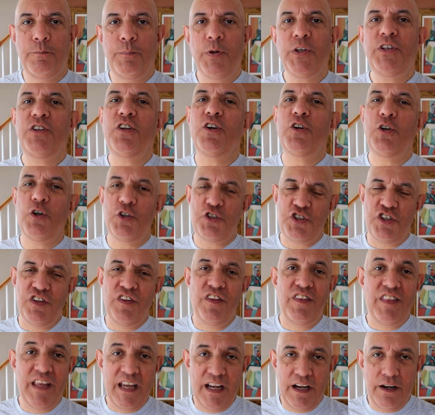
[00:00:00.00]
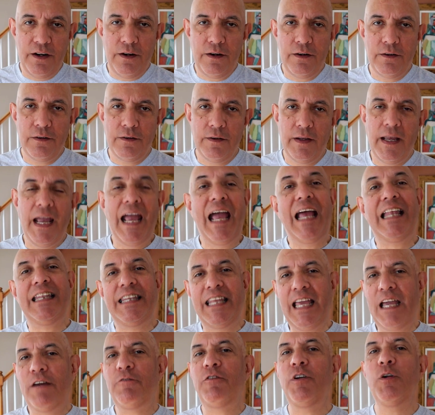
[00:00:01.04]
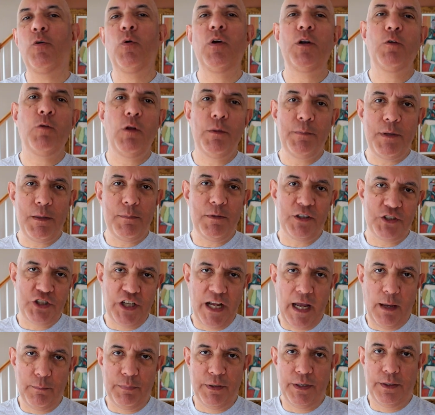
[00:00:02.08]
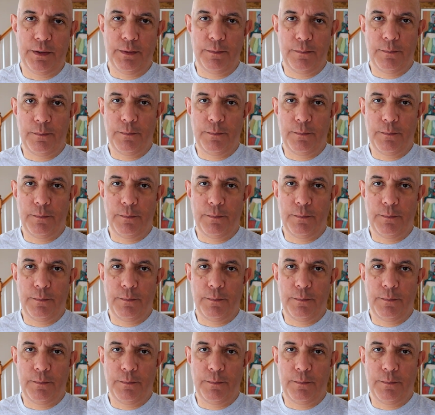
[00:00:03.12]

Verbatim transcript: Put the cushion there and everyone will be much happier.